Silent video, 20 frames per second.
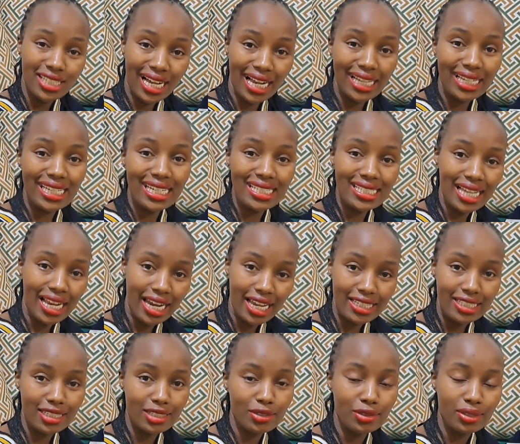child is
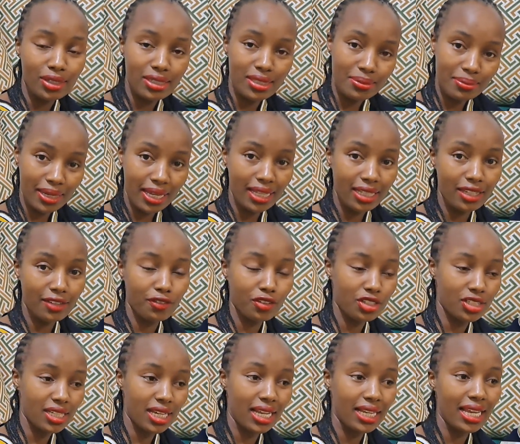allergic to the smell, if your
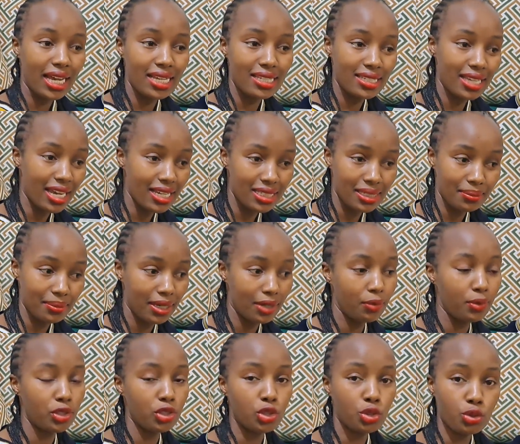child has eczema,
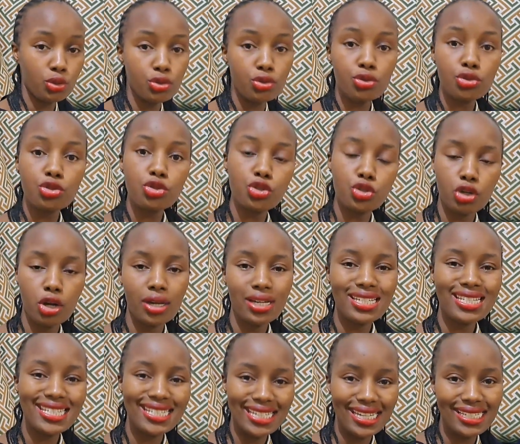when you use strong
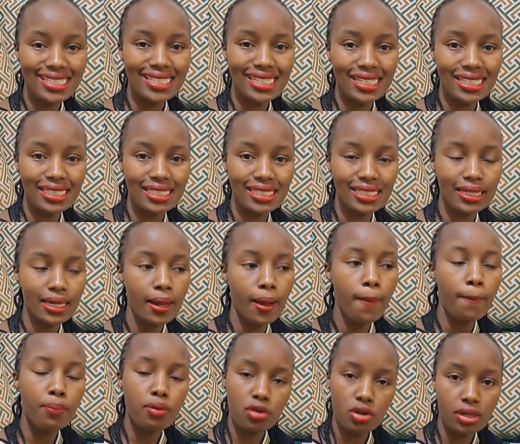scented
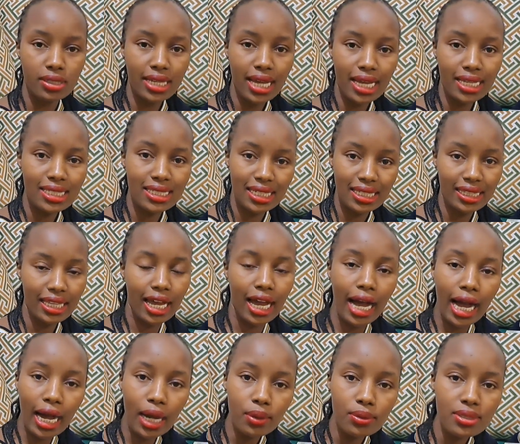products in the
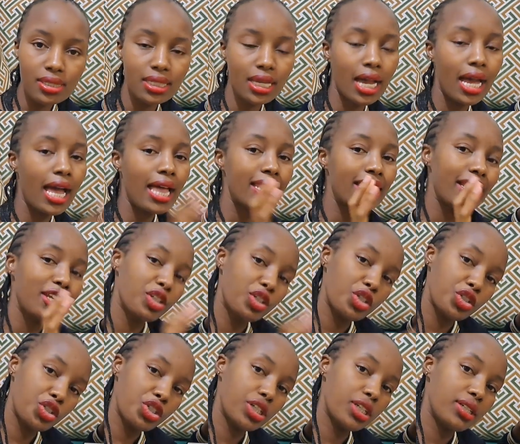house, then your
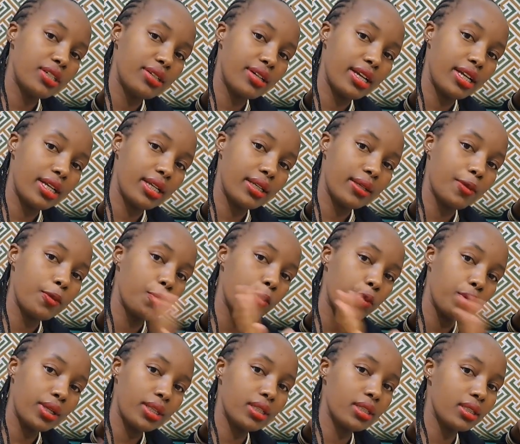children
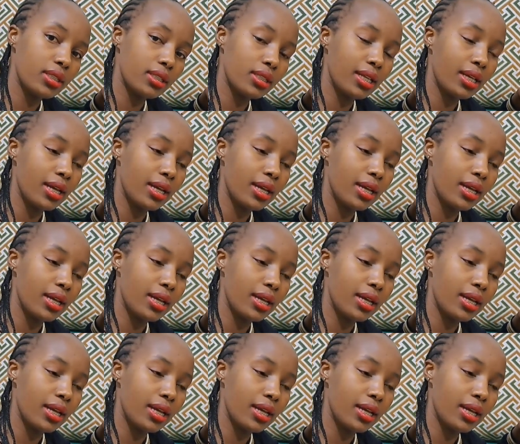will